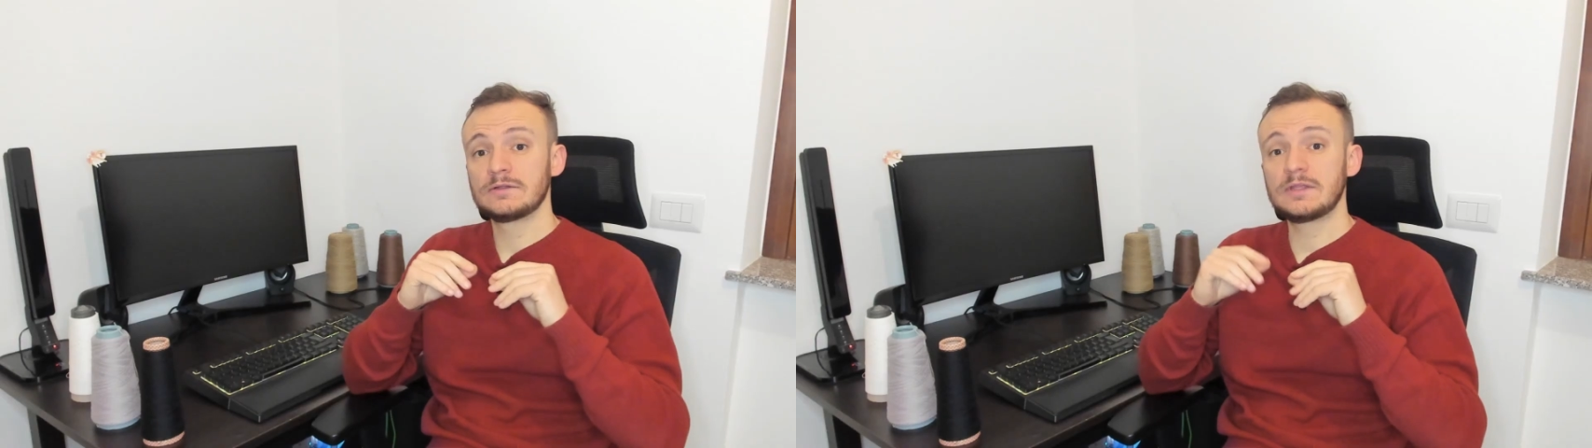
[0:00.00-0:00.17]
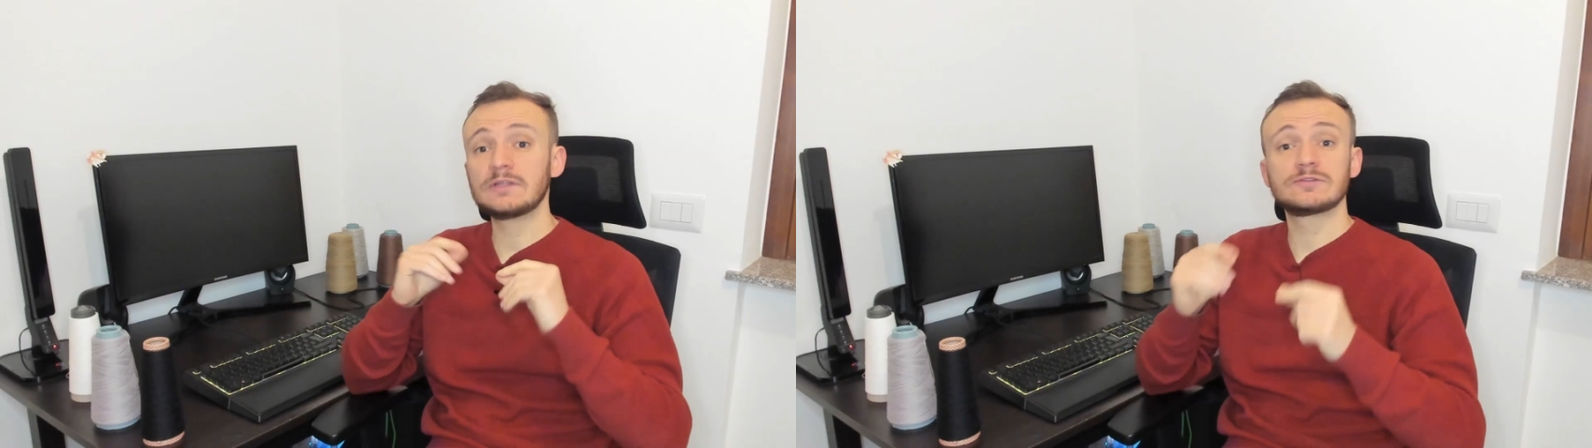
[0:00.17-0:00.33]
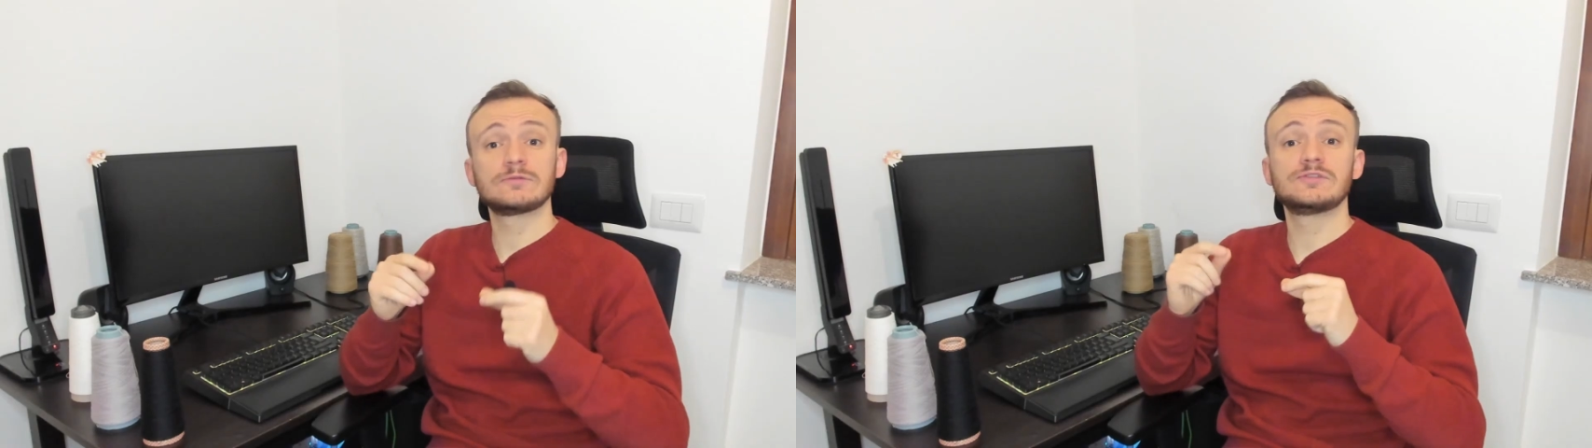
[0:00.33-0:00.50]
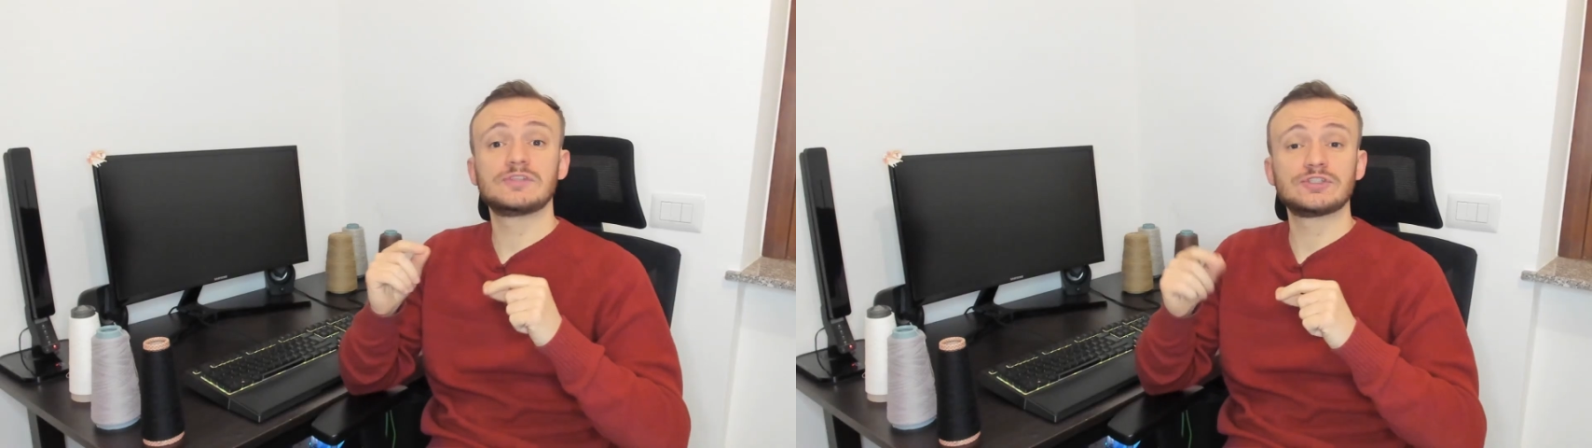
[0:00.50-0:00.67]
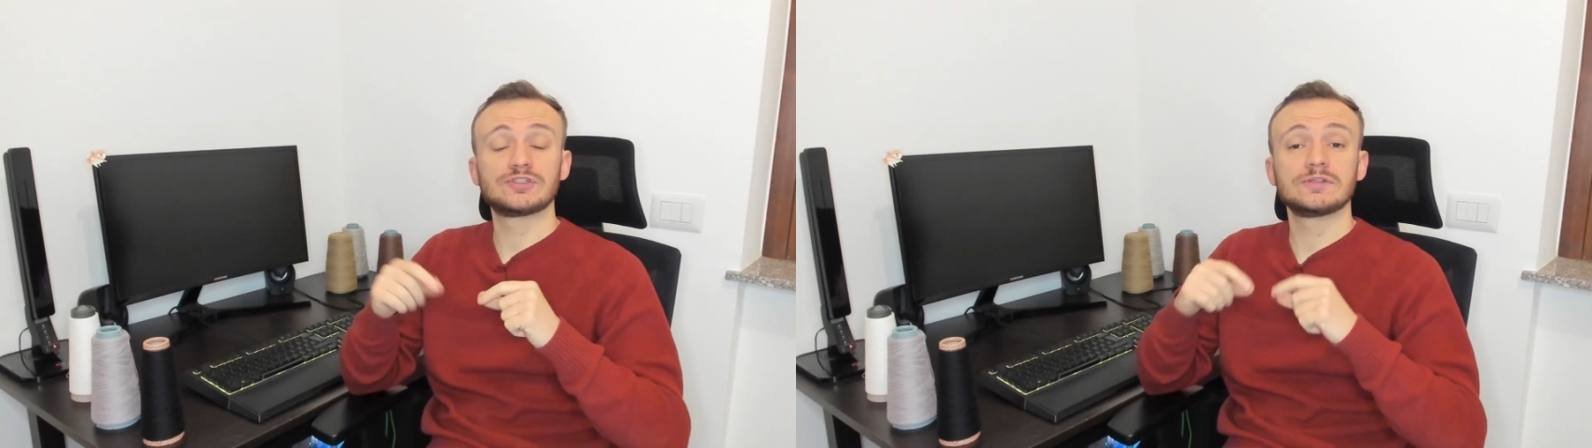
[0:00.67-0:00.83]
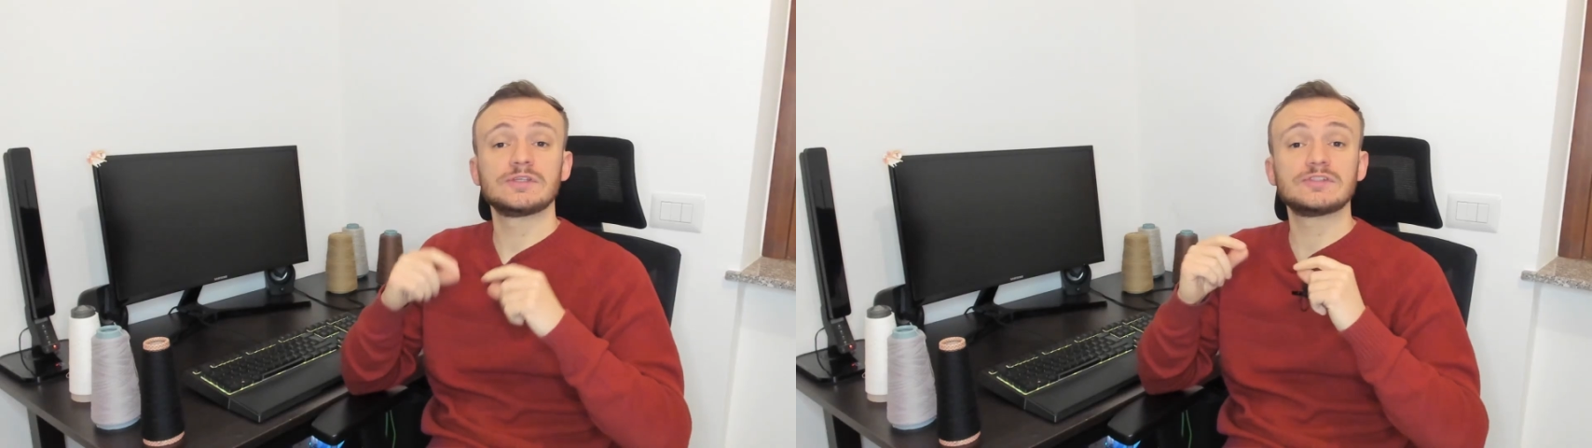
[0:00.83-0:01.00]

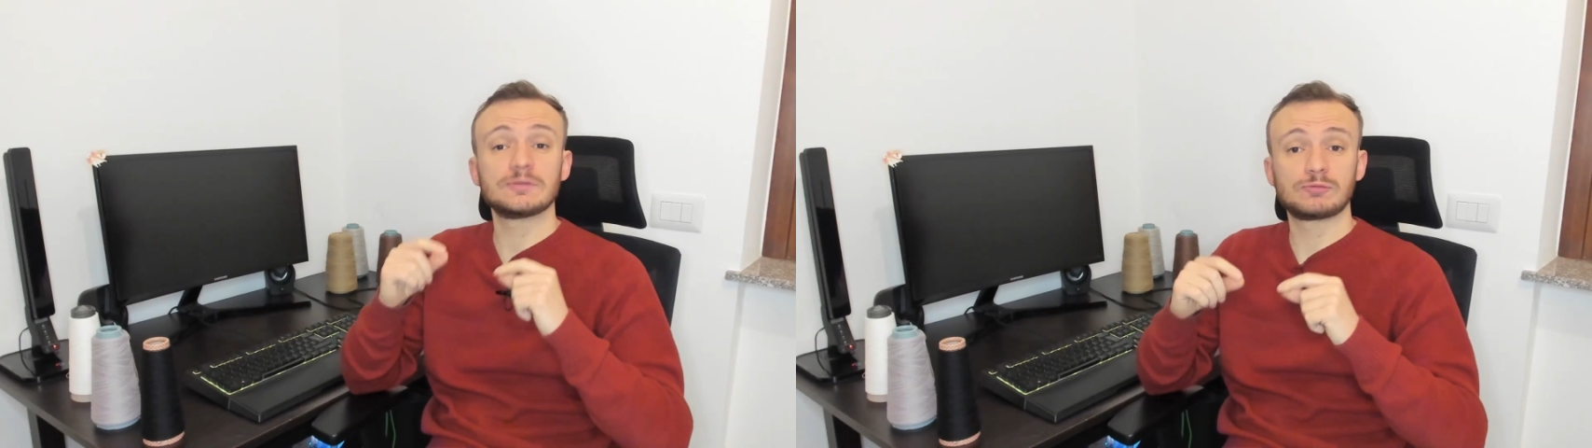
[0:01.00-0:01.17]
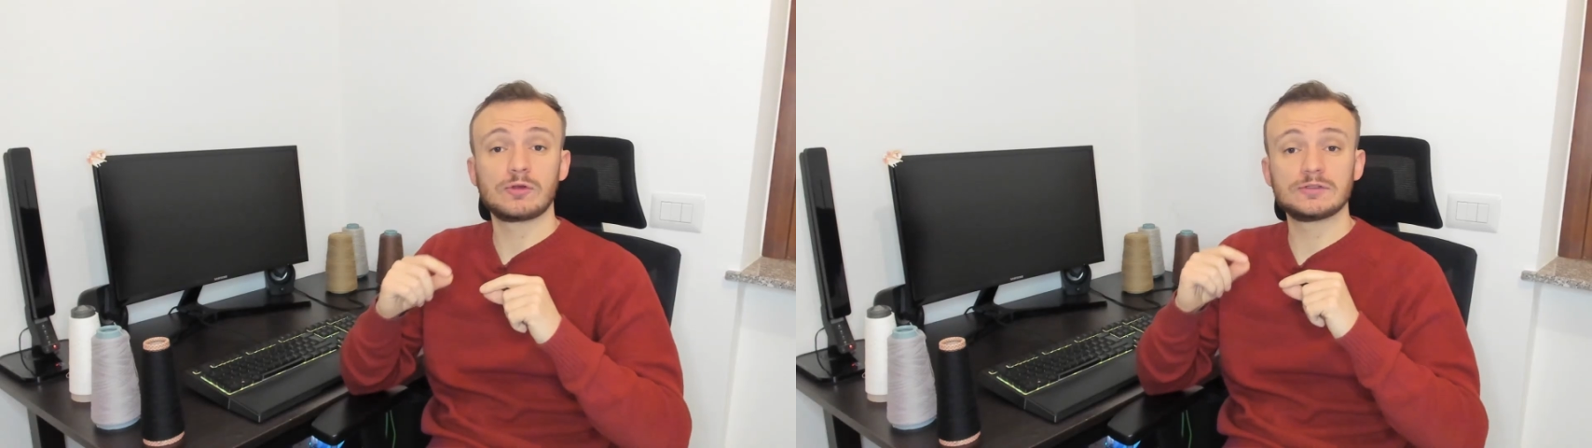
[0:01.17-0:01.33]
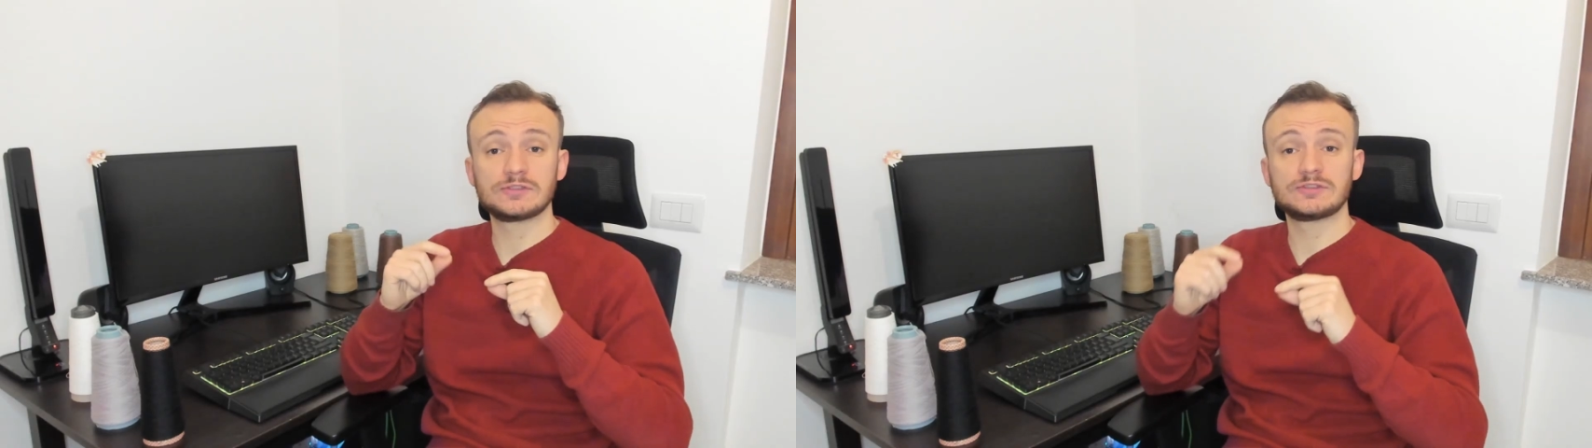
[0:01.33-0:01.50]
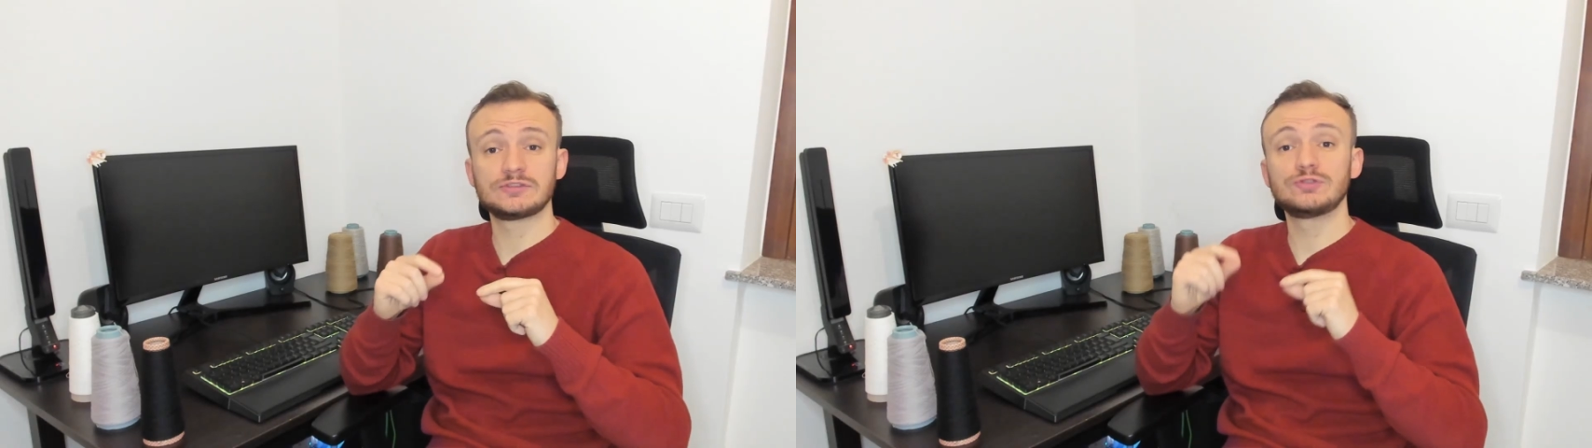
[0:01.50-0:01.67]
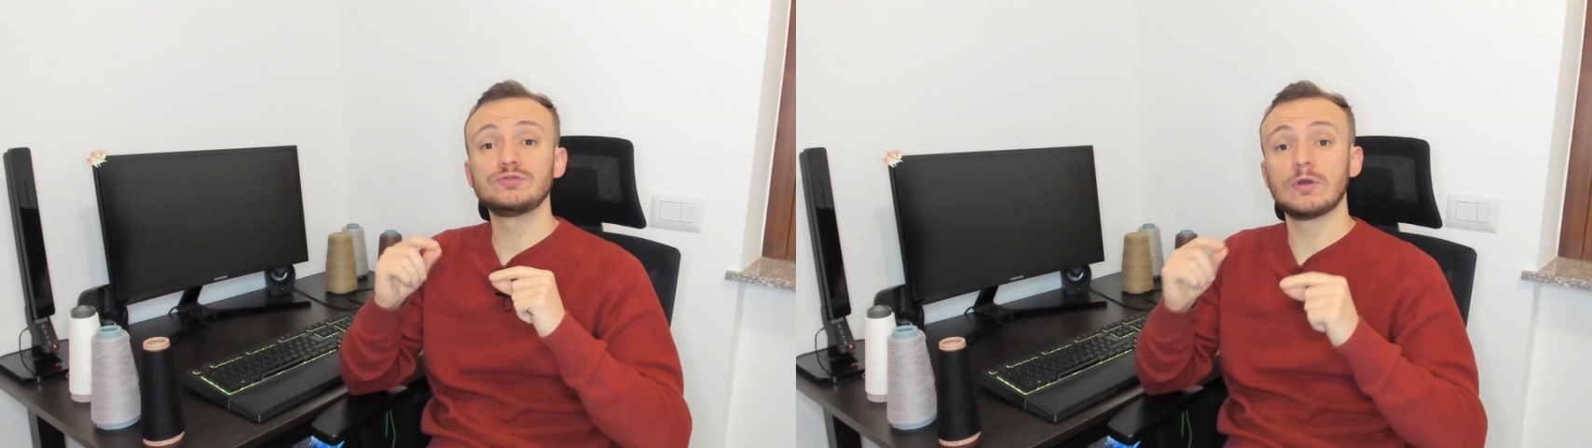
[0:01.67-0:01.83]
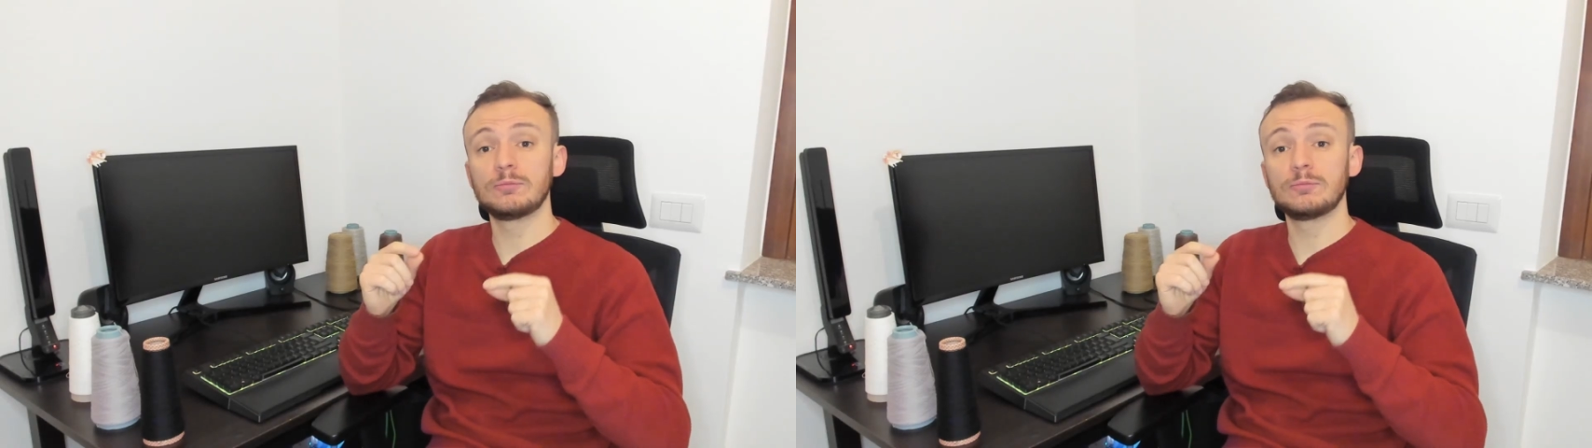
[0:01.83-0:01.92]
Texturization is a process to